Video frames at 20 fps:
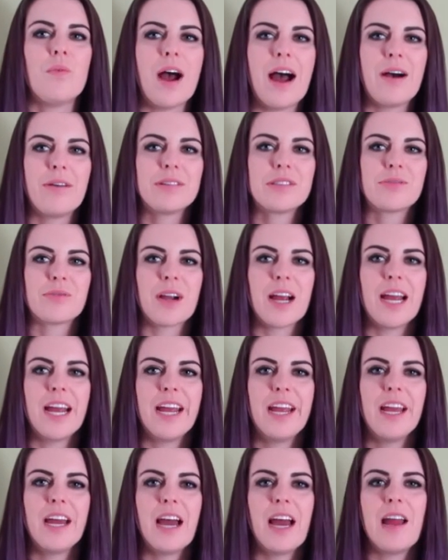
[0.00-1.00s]
Wow is
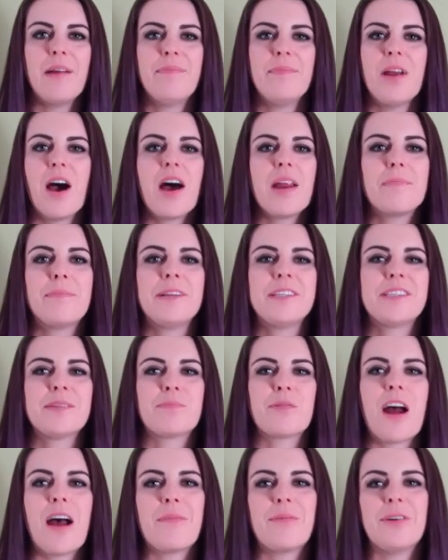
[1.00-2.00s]
right. I'm not a piece
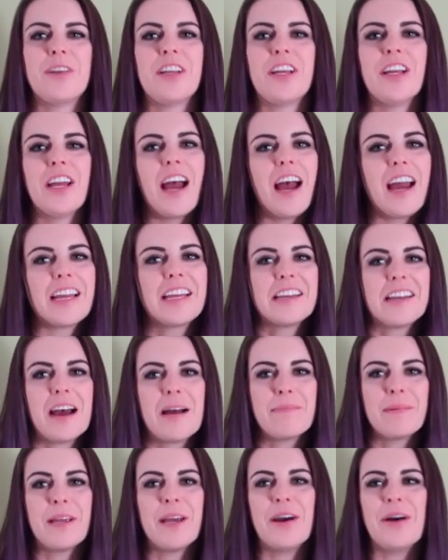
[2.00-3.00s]
of property. I
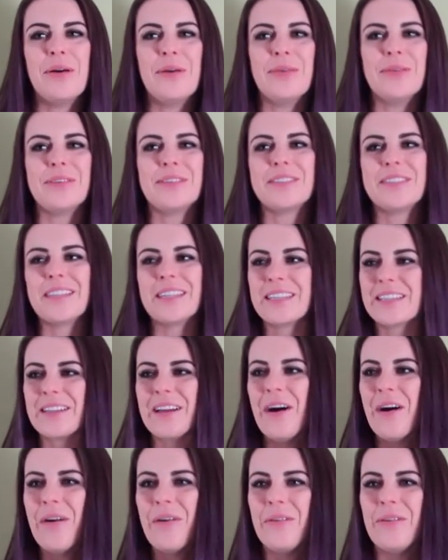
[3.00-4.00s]
cannot be owned. Like,
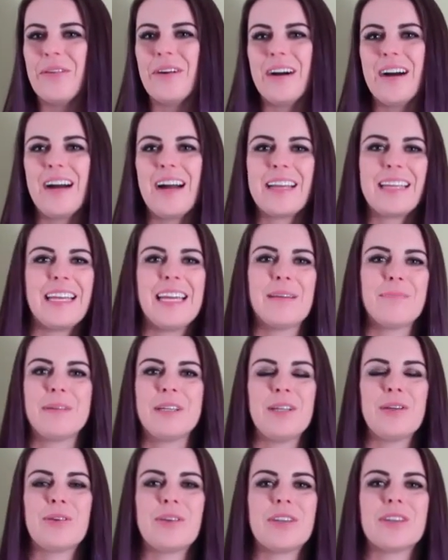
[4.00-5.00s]
no, I can't
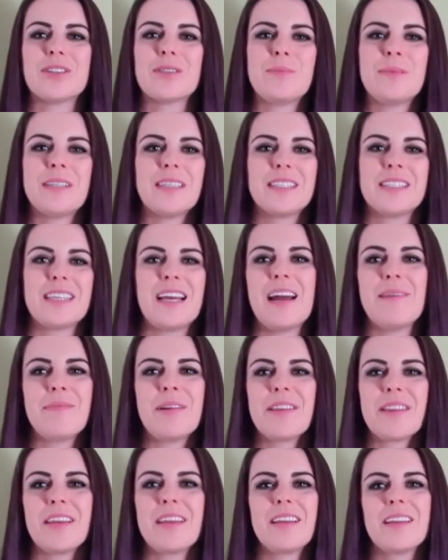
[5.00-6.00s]
be yours because I'm
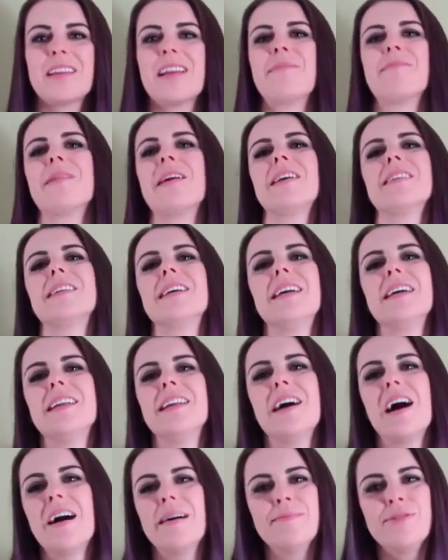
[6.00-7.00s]
nothing and I'm not
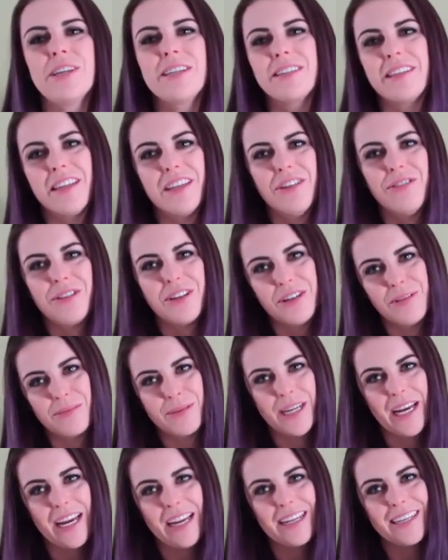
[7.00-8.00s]
an object that you can
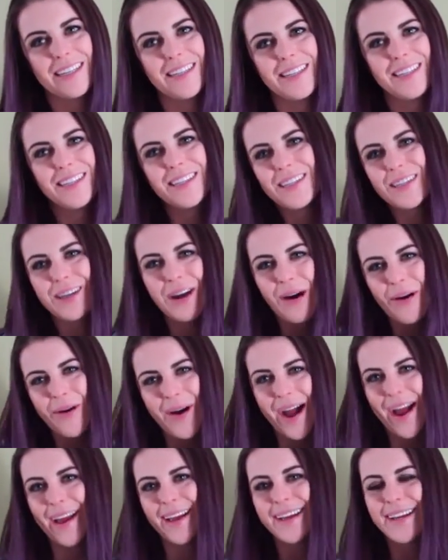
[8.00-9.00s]
obtain. Go
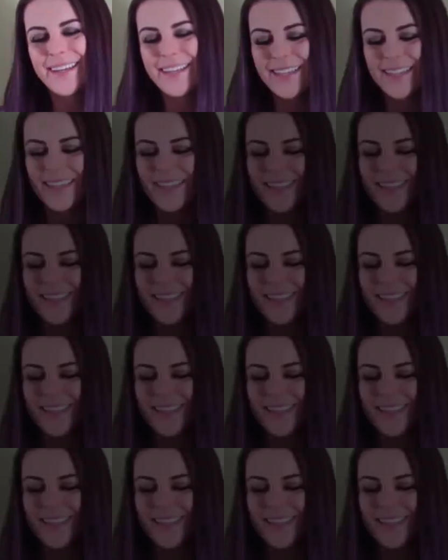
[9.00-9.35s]
away.